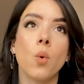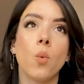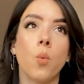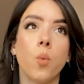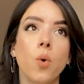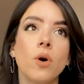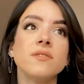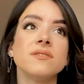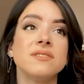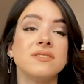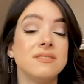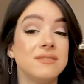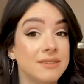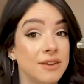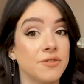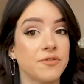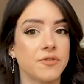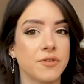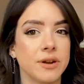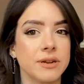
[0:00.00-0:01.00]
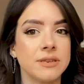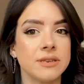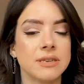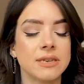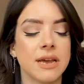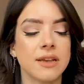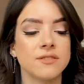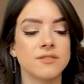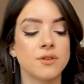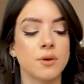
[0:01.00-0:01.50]
was different,
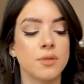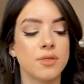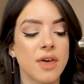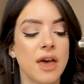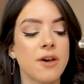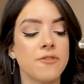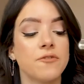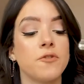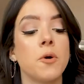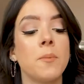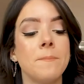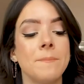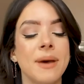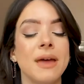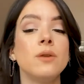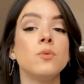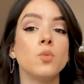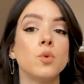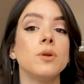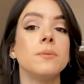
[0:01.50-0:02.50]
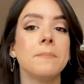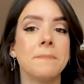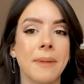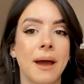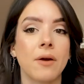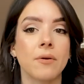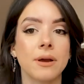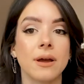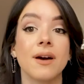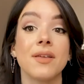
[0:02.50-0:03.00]
and so therefore men wouldn't
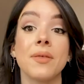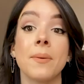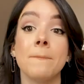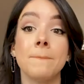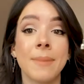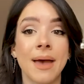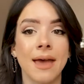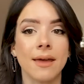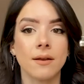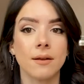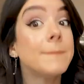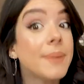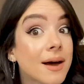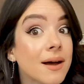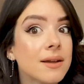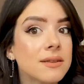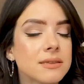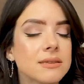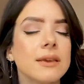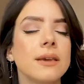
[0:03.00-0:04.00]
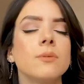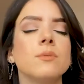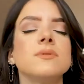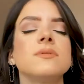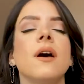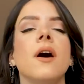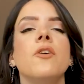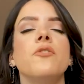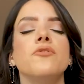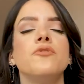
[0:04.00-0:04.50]
marry other men. But it
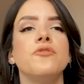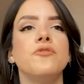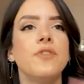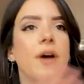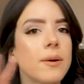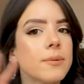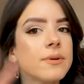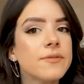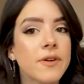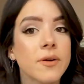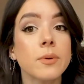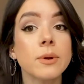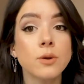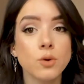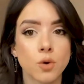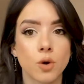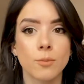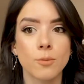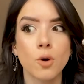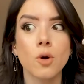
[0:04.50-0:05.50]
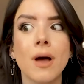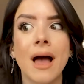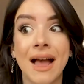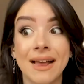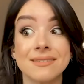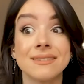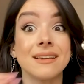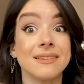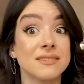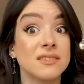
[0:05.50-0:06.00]
was very, very normal
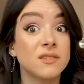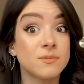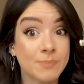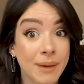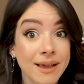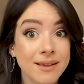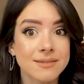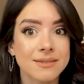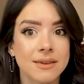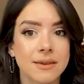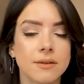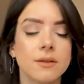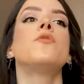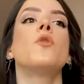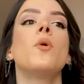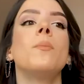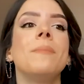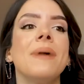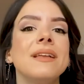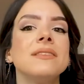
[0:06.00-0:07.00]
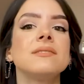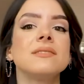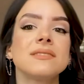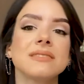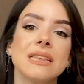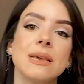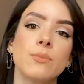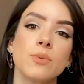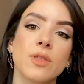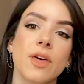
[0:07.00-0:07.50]
and expected for men to
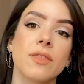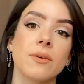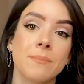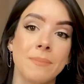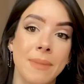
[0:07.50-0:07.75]
sleep with other